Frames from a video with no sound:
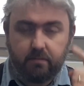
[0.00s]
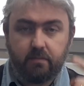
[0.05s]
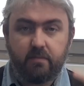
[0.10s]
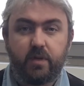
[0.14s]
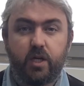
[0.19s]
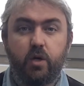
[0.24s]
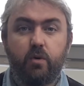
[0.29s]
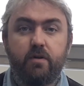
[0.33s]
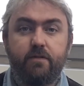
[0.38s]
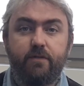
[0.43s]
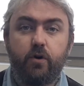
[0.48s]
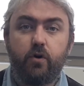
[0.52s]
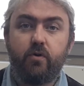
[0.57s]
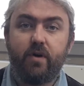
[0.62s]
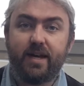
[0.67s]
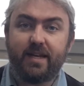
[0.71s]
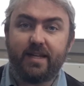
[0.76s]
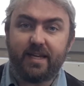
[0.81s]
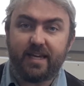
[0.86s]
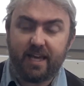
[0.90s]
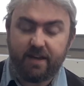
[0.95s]
"You have
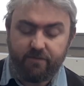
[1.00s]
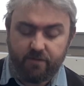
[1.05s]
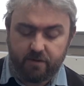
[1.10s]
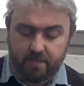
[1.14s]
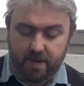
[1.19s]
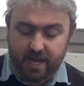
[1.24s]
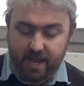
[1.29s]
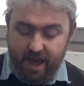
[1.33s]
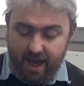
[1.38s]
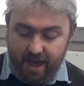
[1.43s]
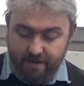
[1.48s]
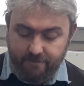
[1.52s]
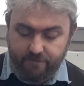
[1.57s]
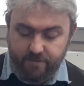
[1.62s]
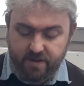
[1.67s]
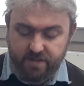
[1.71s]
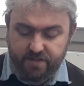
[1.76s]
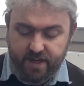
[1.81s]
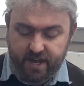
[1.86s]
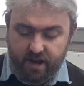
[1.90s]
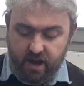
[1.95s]
already given me
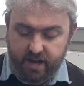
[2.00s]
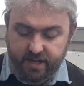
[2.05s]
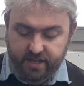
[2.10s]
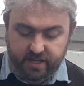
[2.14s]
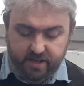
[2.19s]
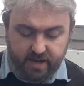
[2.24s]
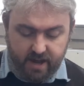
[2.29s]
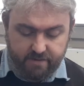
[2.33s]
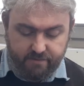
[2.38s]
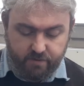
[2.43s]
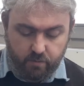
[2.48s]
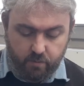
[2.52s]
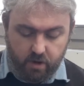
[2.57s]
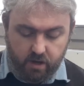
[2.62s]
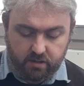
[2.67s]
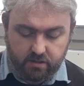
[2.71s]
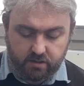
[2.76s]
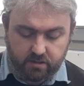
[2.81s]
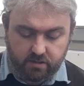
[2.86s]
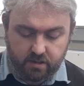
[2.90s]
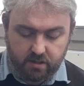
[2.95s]
everything I could ever
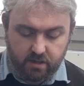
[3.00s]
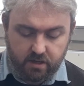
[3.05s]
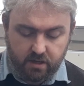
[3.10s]
want.